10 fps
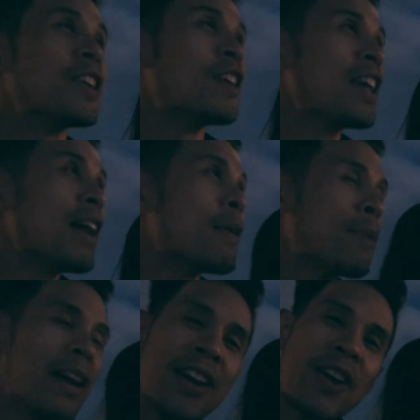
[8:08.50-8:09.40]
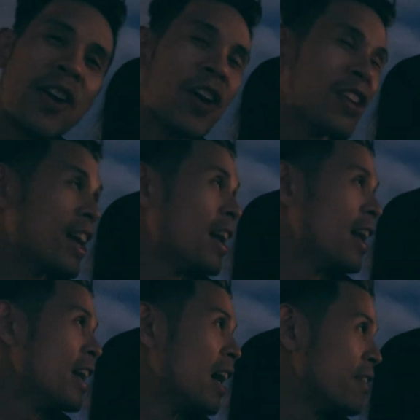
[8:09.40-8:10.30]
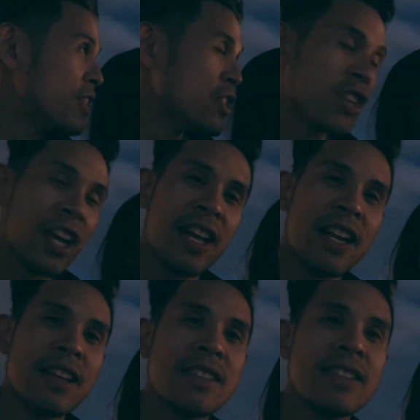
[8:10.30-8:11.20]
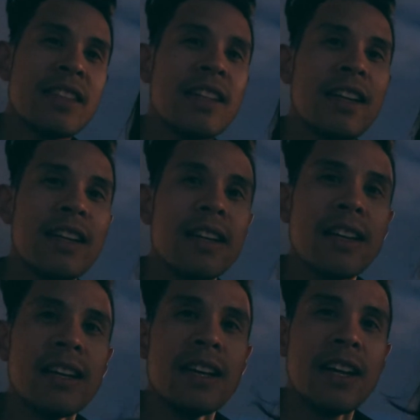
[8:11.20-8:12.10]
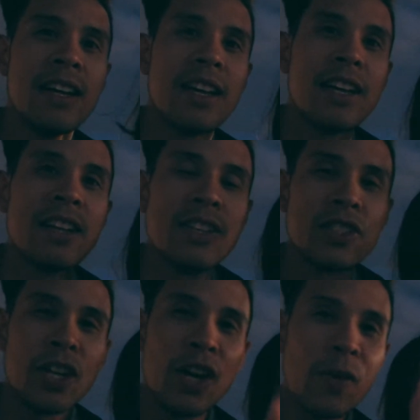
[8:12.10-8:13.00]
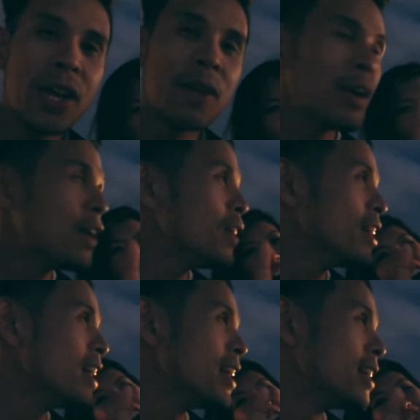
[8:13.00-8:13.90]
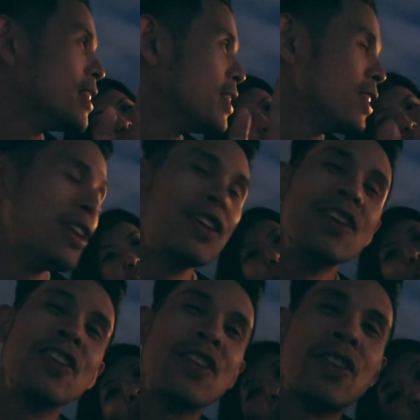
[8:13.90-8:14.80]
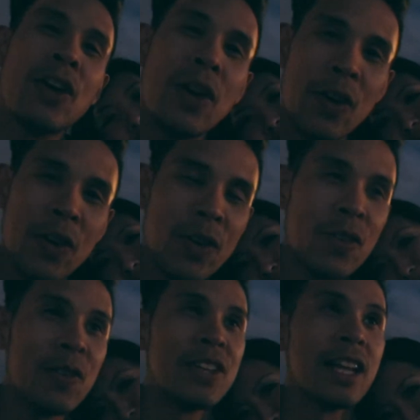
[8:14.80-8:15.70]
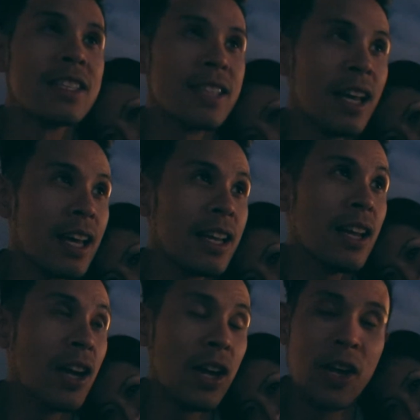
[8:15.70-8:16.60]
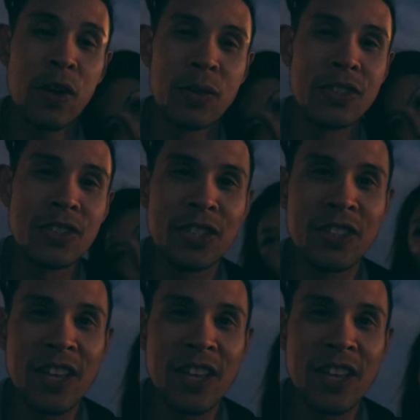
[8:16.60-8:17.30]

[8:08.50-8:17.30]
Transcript: So yeah, we're probably gonna call it a night after just checking out the scene here. So wait, No. So, with that said, we'll see you